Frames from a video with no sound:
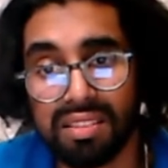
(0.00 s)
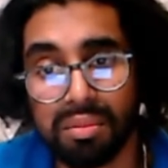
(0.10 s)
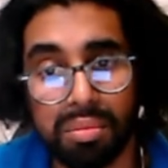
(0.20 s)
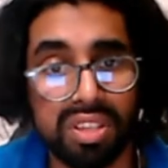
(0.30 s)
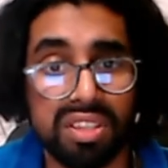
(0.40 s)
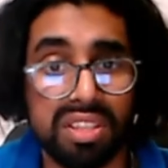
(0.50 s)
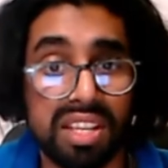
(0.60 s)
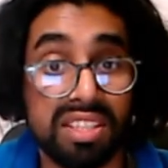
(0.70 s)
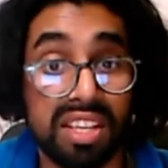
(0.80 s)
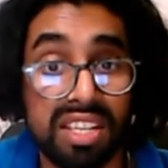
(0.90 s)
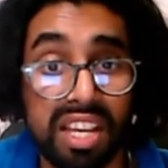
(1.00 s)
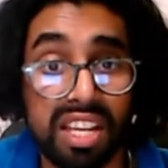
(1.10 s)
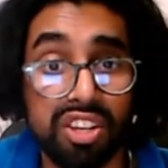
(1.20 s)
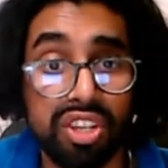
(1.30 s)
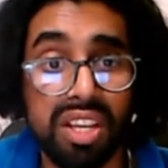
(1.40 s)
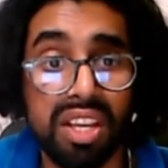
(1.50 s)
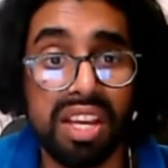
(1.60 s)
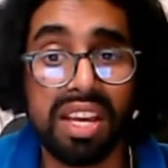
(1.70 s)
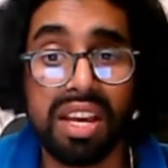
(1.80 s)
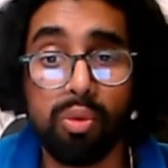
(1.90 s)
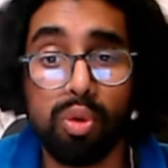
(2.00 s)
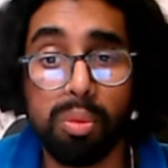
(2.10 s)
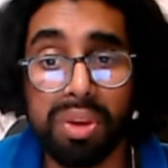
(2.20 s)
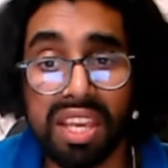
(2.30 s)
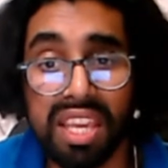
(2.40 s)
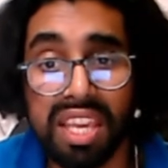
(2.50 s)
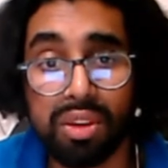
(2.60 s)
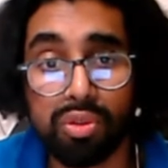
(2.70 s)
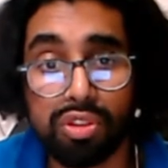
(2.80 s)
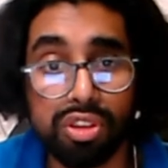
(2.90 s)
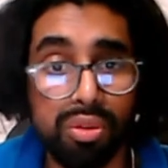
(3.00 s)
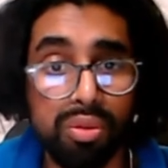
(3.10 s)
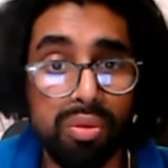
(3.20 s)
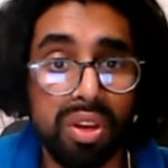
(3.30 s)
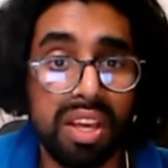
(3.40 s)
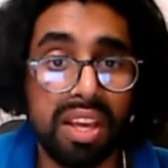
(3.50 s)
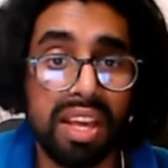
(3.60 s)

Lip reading: because that's the kinetic energy, will be equal to